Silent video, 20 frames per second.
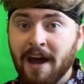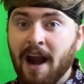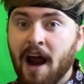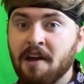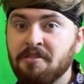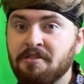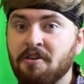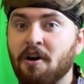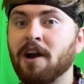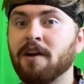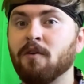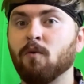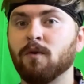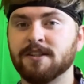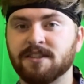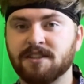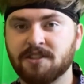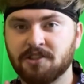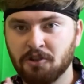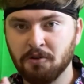I thought
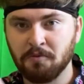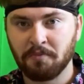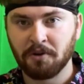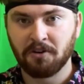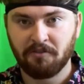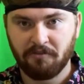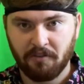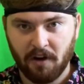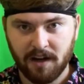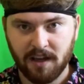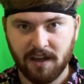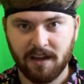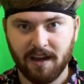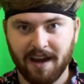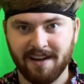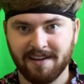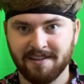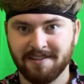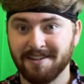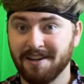was super funny
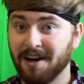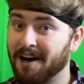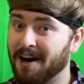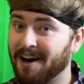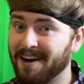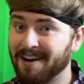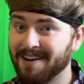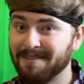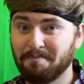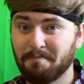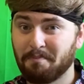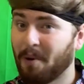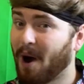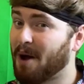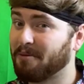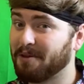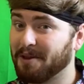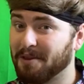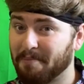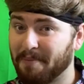and uh,
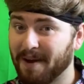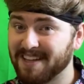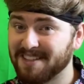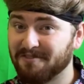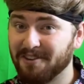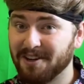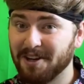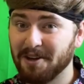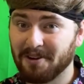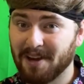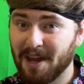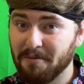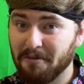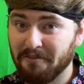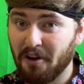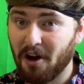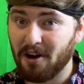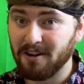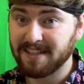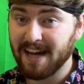probably the best video game of
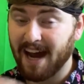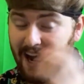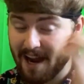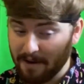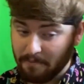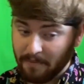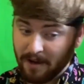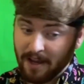all time.